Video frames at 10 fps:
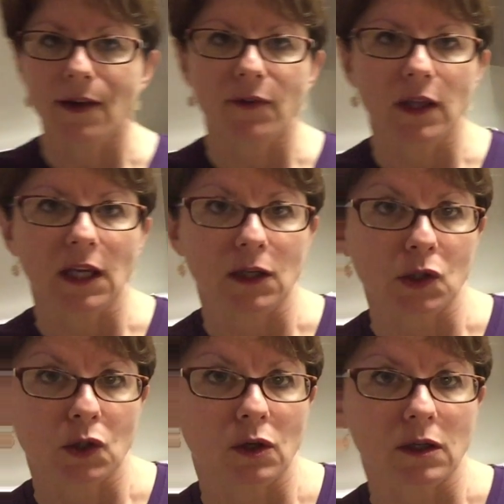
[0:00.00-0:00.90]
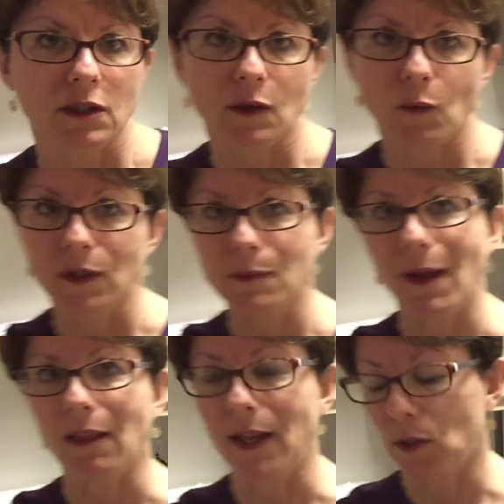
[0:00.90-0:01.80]
everything is cooked, so once
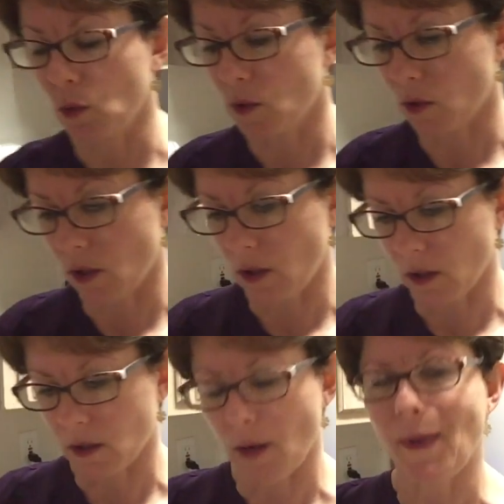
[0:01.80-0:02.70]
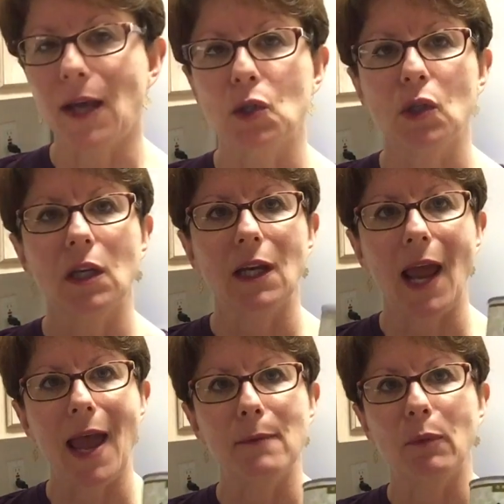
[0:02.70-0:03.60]
my lentils are cooked, I'm actually going
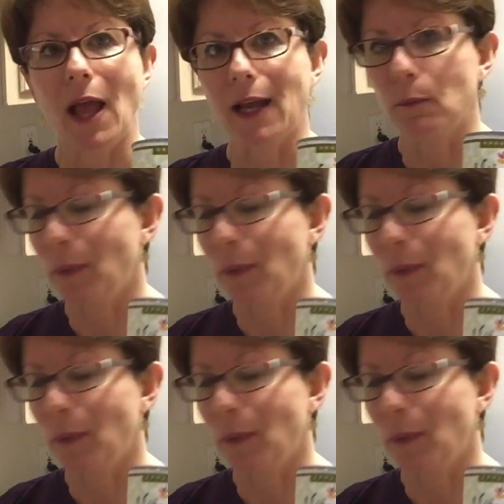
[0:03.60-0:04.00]
to add black